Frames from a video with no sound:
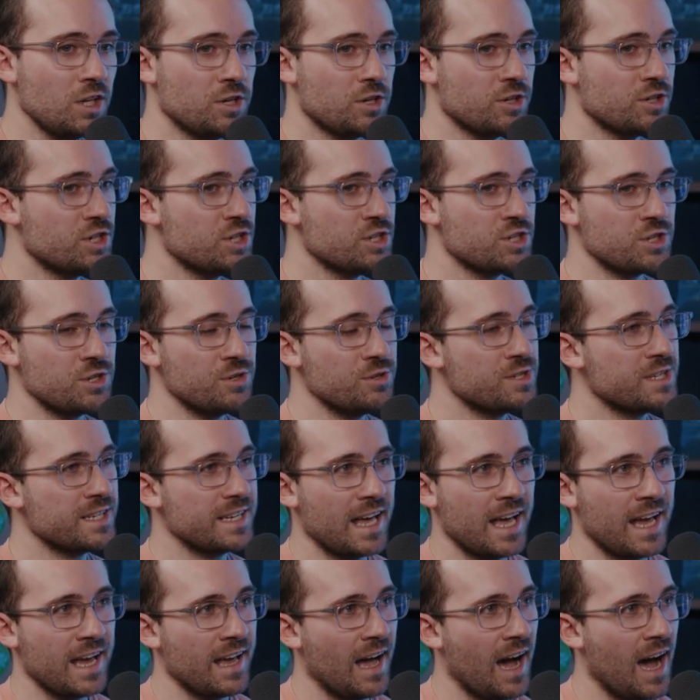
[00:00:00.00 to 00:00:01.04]
You're just using
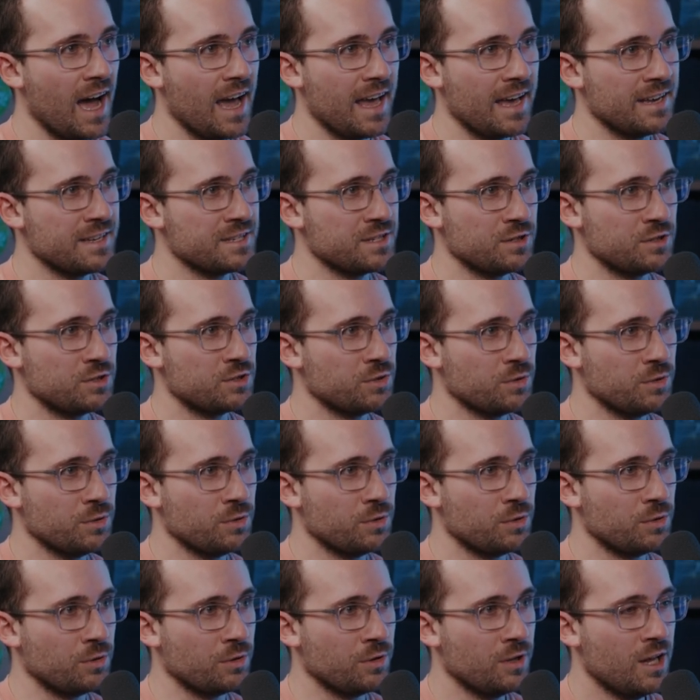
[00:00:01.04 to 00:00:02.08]
AI as a
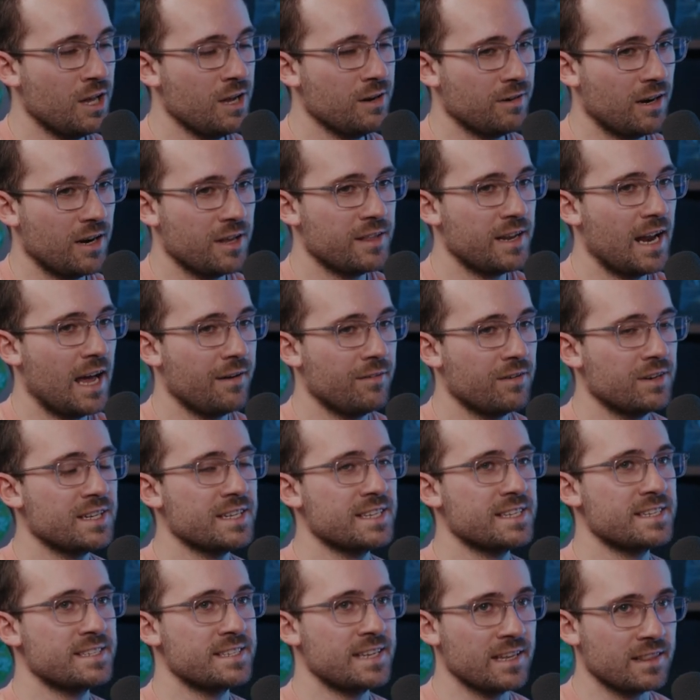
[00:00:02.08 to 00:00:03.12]
tool rather than having to
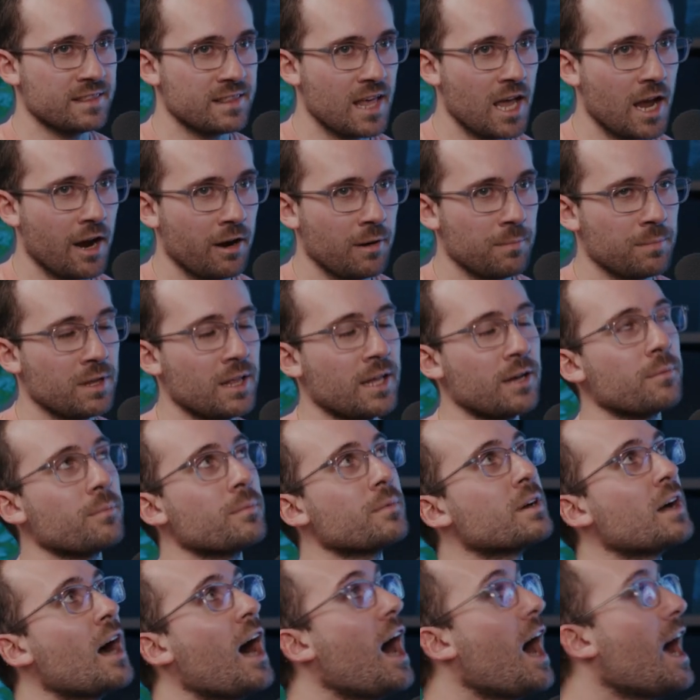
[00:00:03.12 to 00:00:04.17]
sit there and be like,
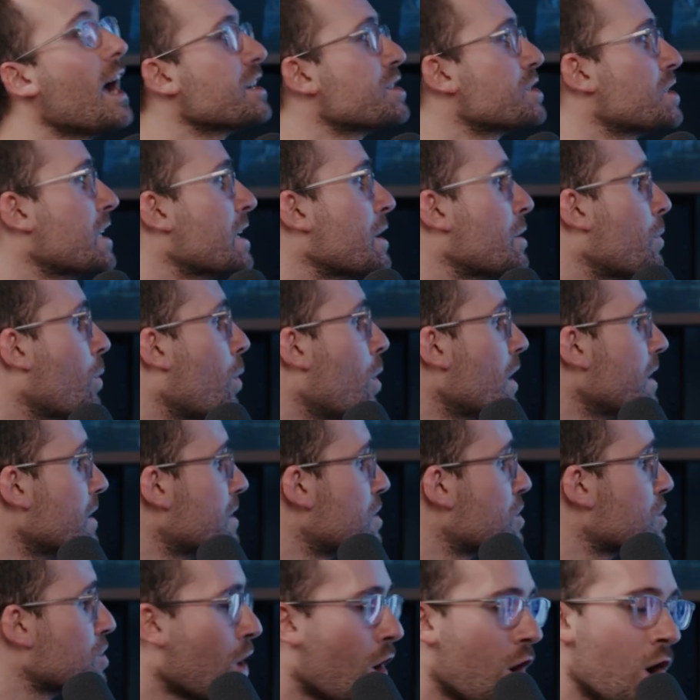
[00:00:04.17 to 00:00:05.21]
gosh, like
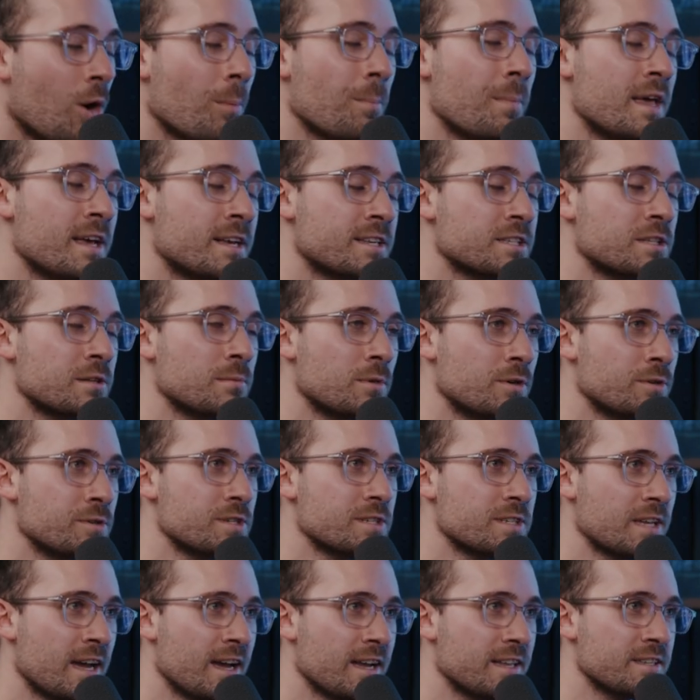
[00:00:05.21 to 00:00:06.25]
what psalm makes the
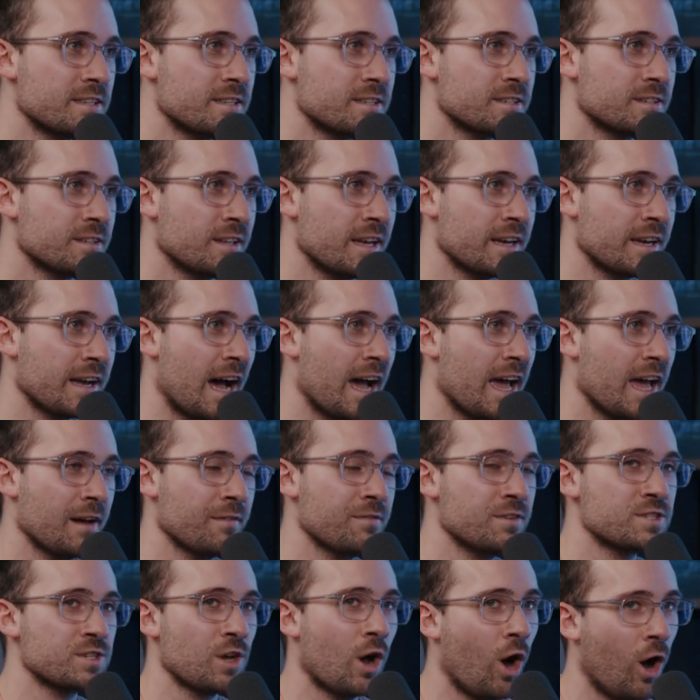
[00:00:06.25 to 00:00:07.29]
most sense? Like I
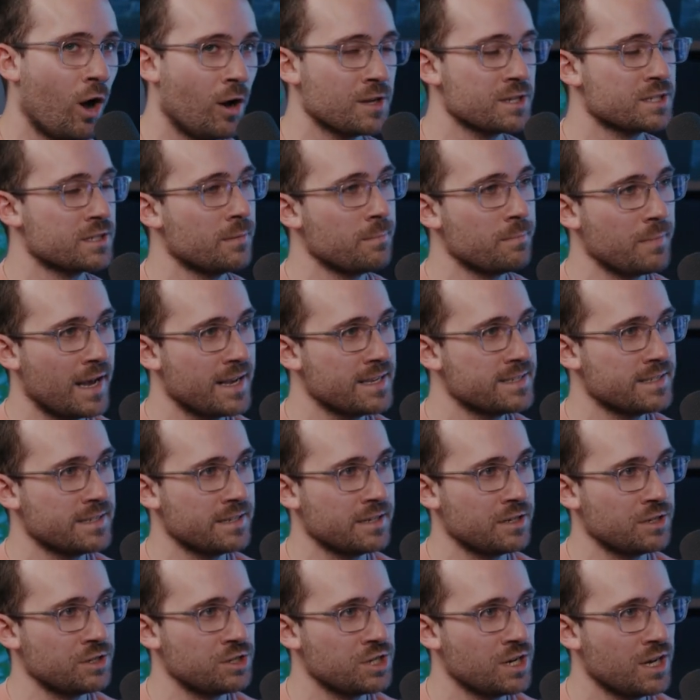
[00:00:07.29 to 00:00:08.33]
have this awesome
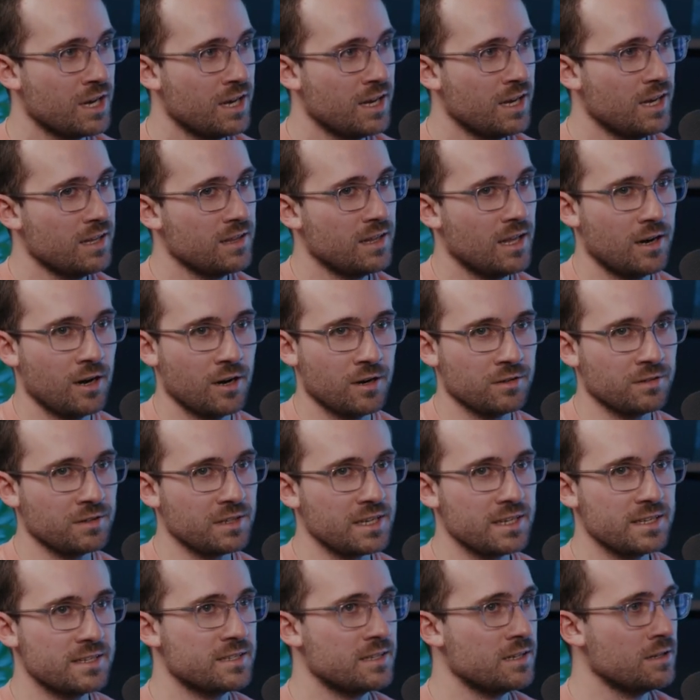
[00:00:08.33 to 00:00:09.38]
message that our
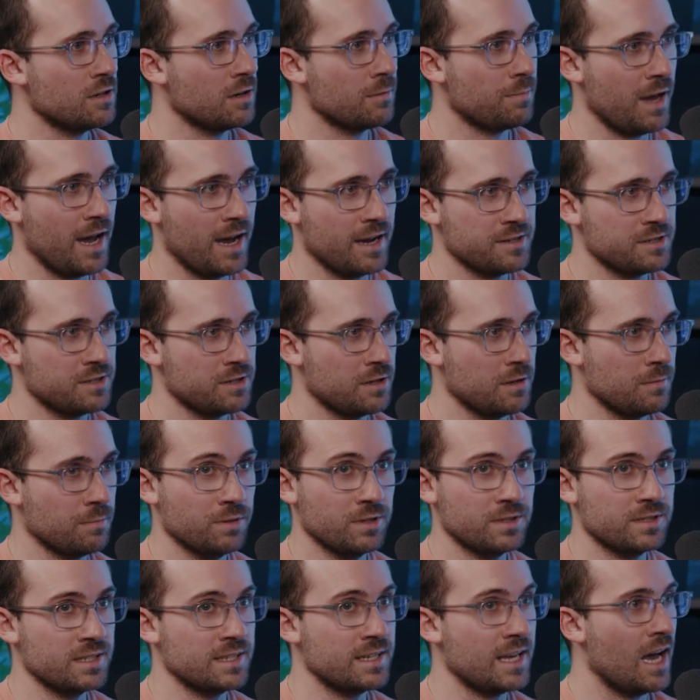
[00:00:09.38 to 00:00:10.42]
lead senior pastor
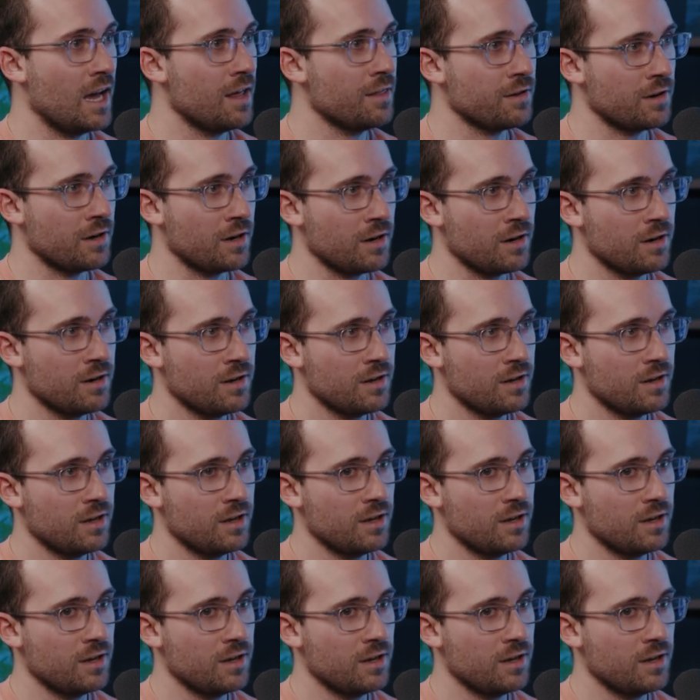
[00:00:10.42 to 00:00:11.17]
put together.